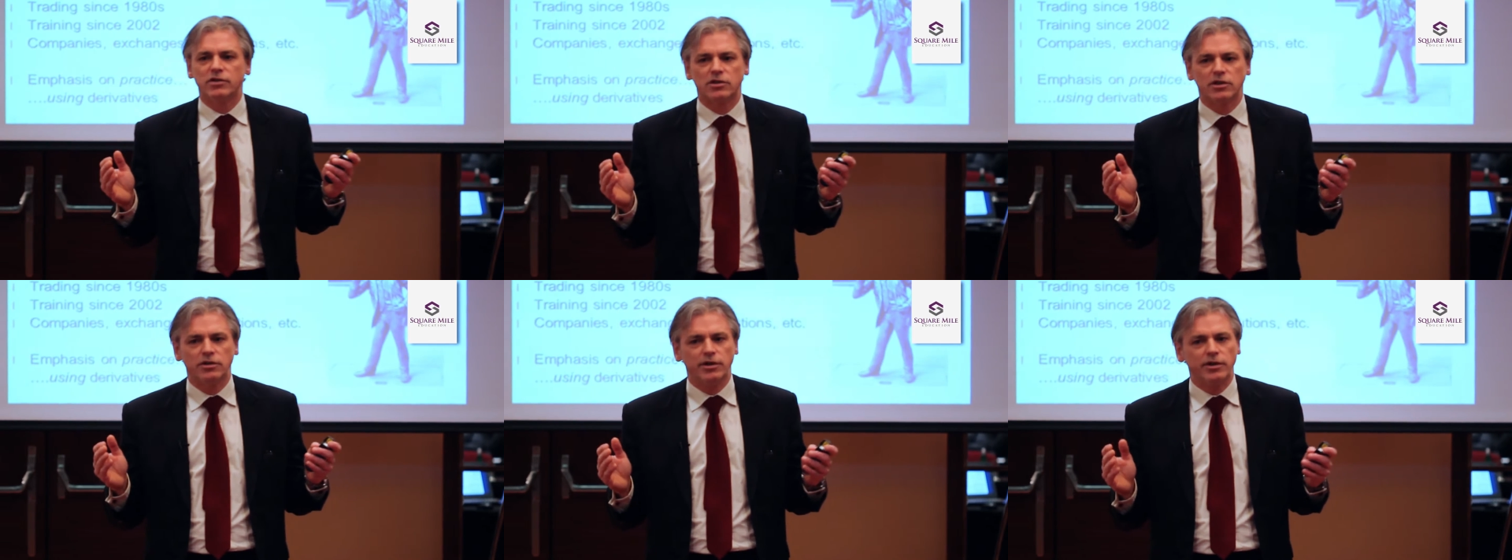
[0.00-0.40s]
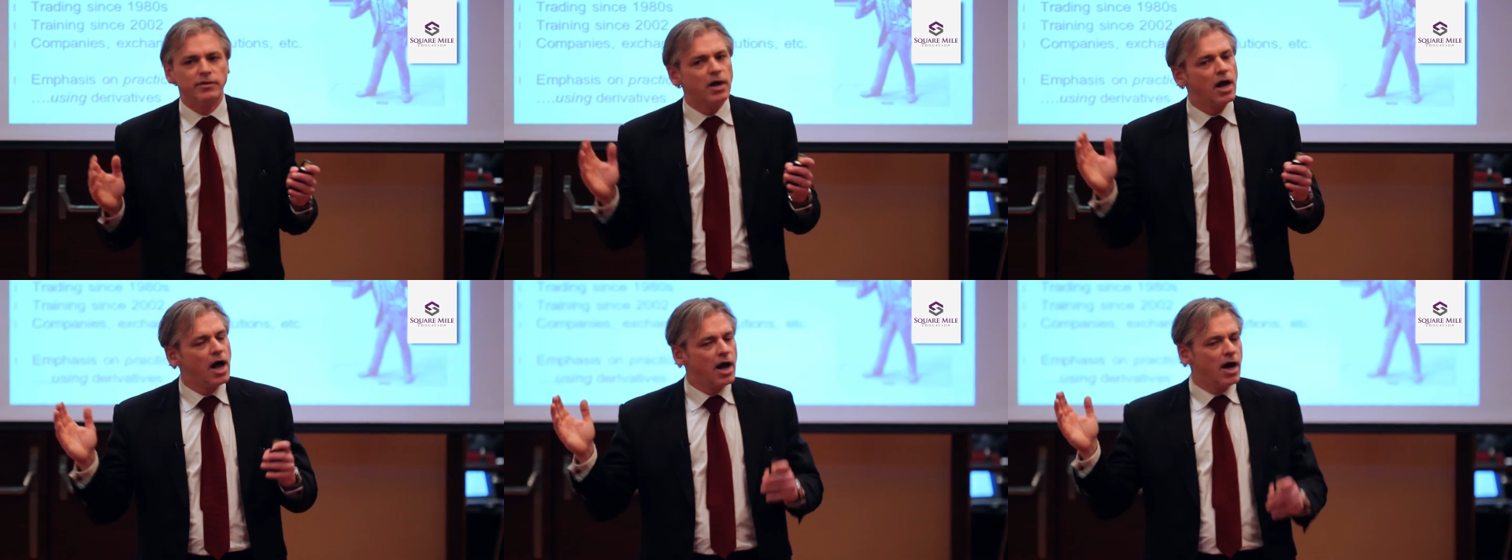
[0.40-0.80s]
to you.
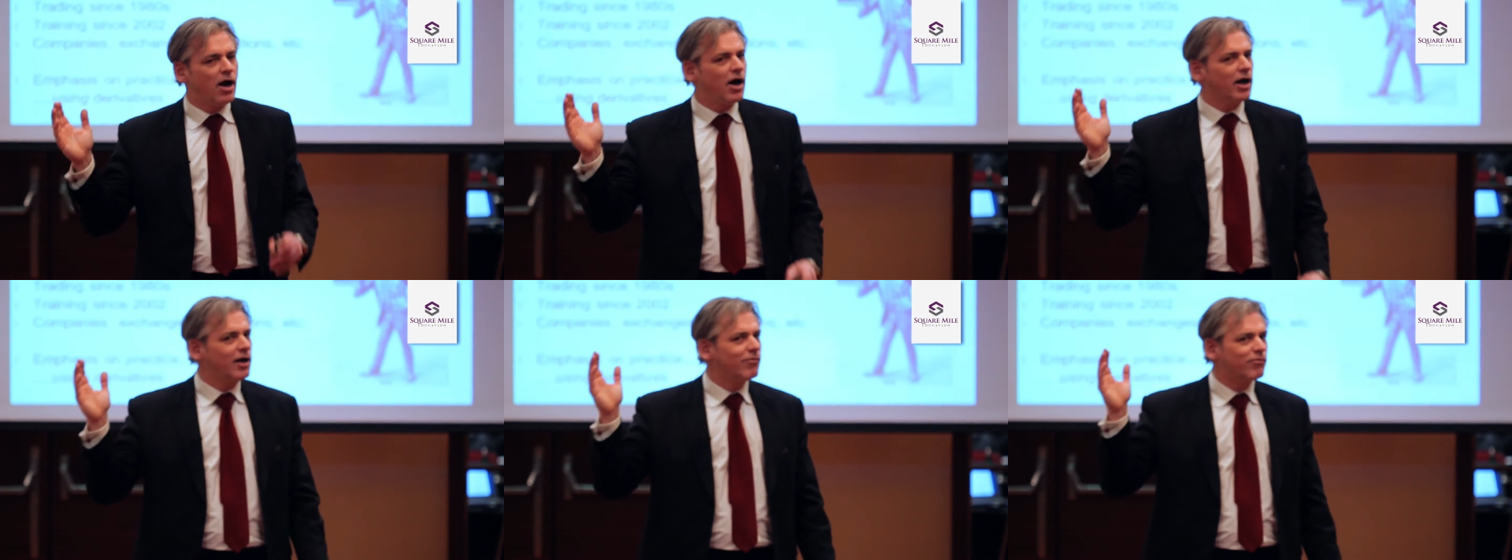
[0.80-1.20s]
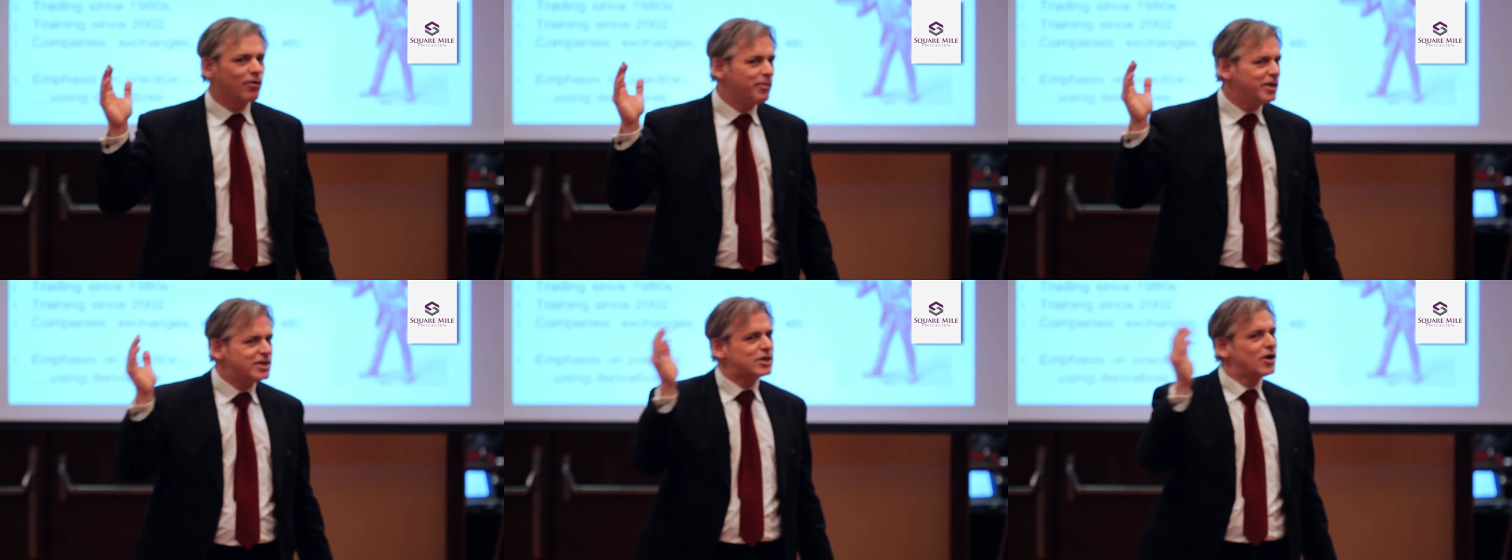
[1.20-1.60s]
I come from
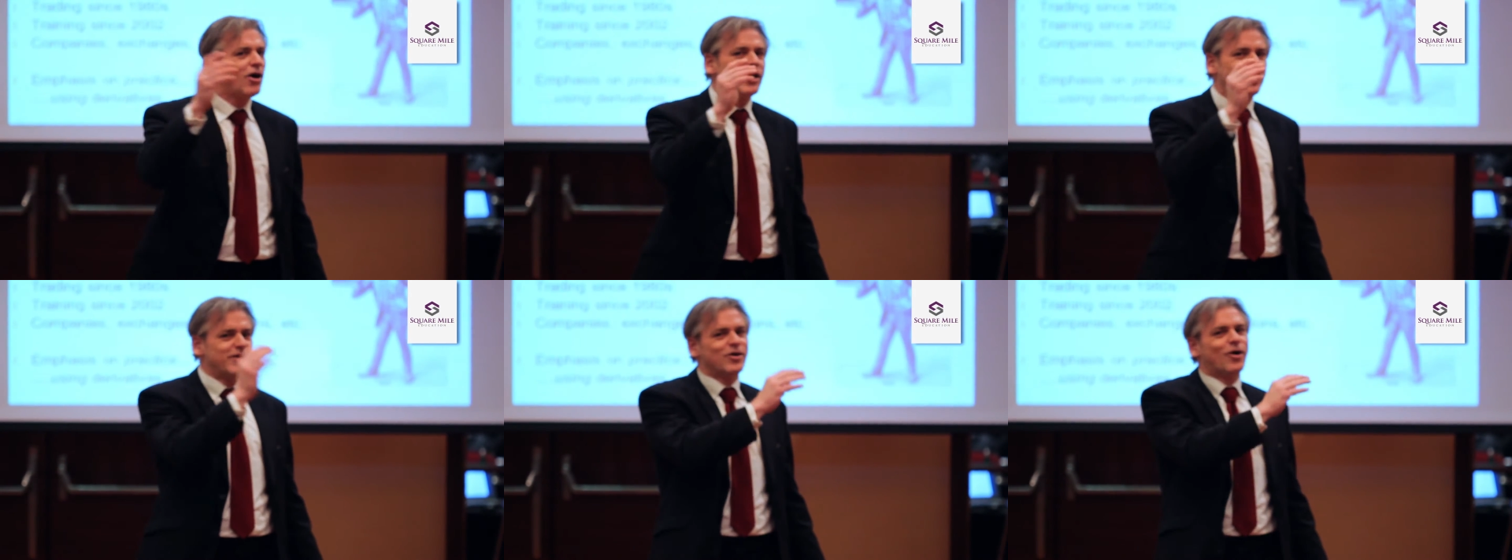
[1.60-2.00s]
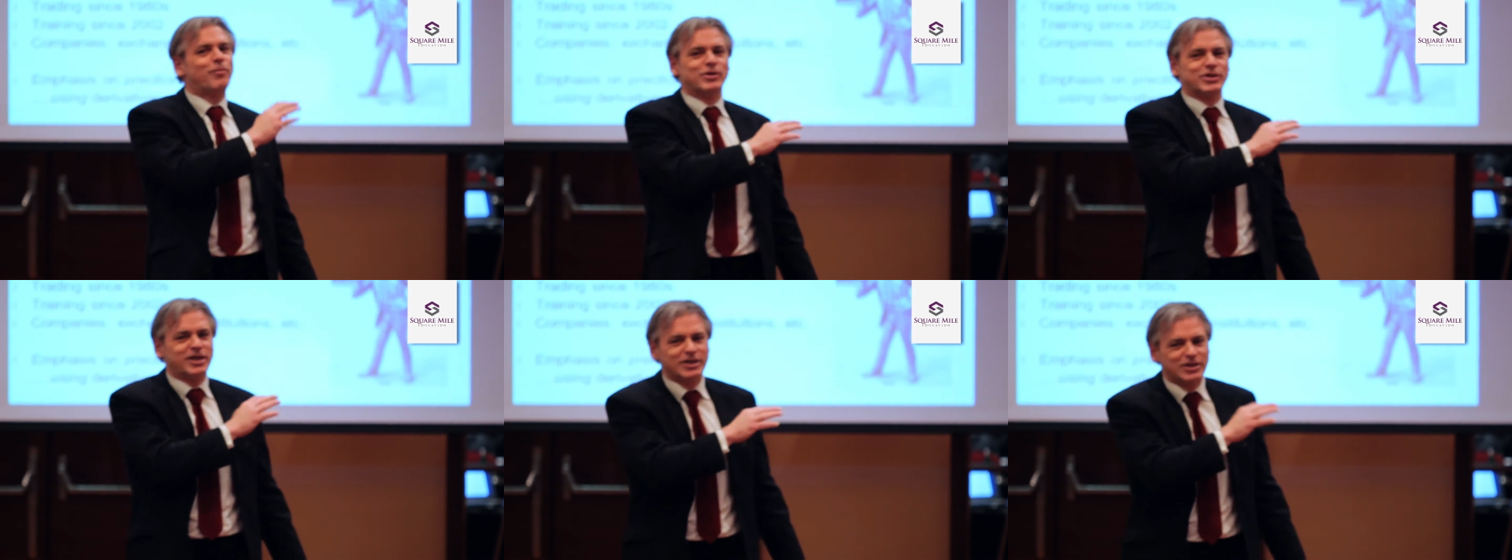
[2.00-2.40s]
entirely the
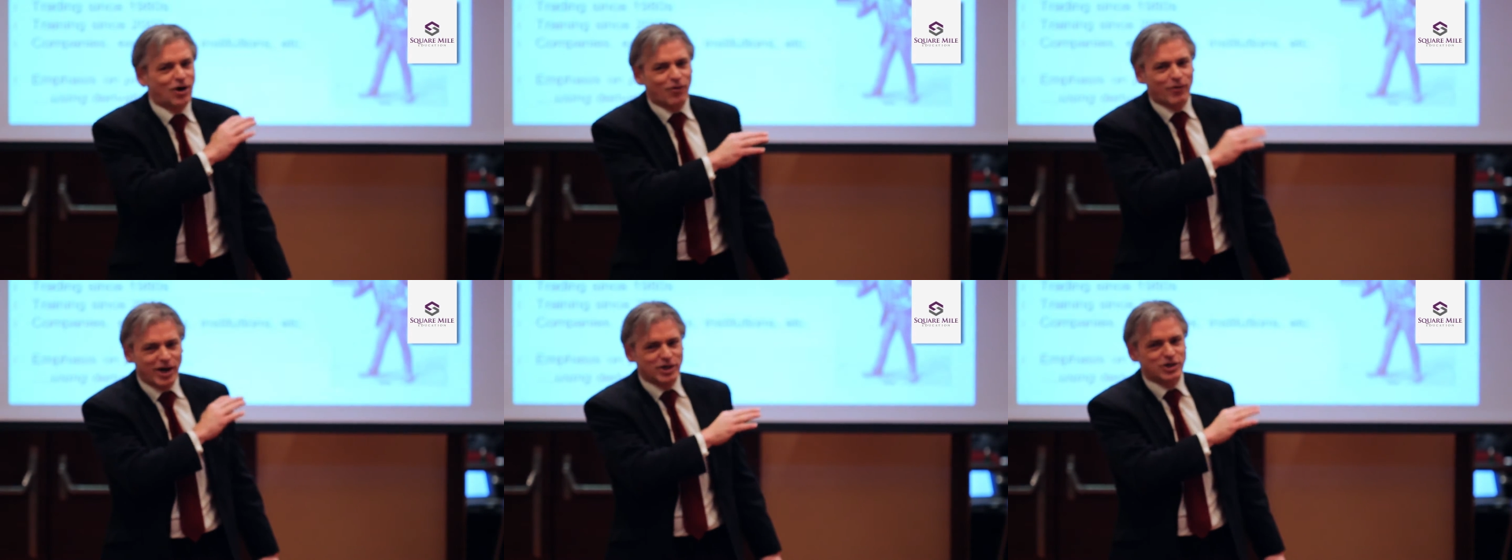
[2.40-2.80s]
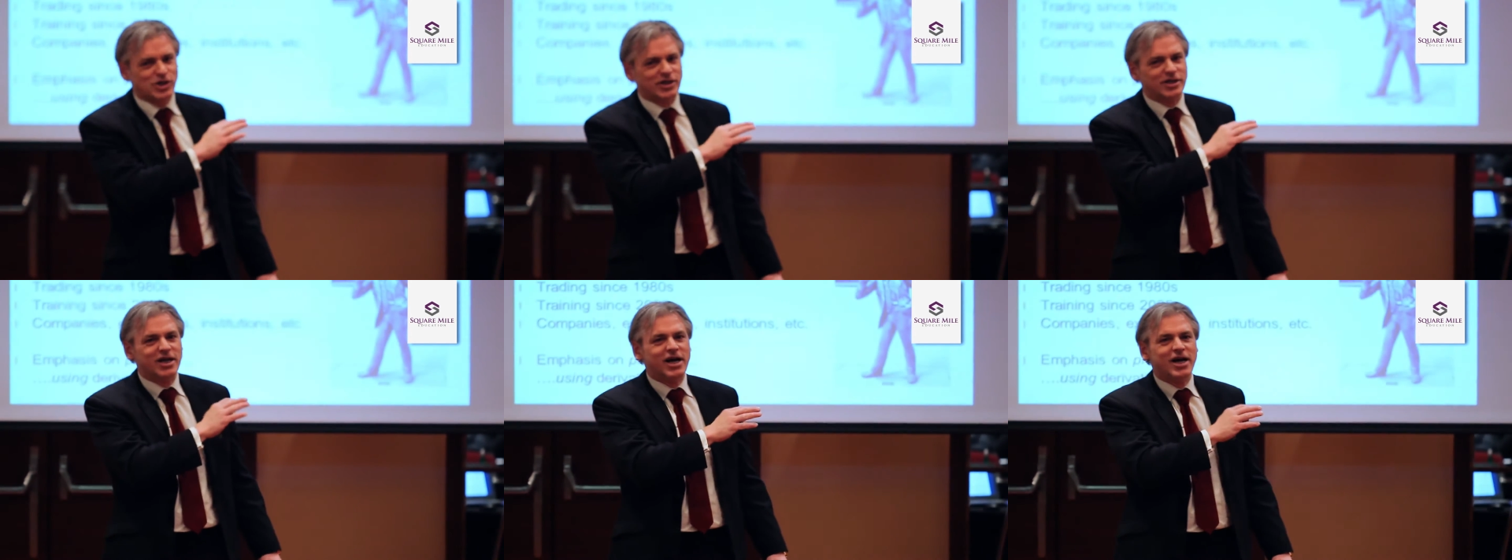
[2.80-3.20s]
opposite direction.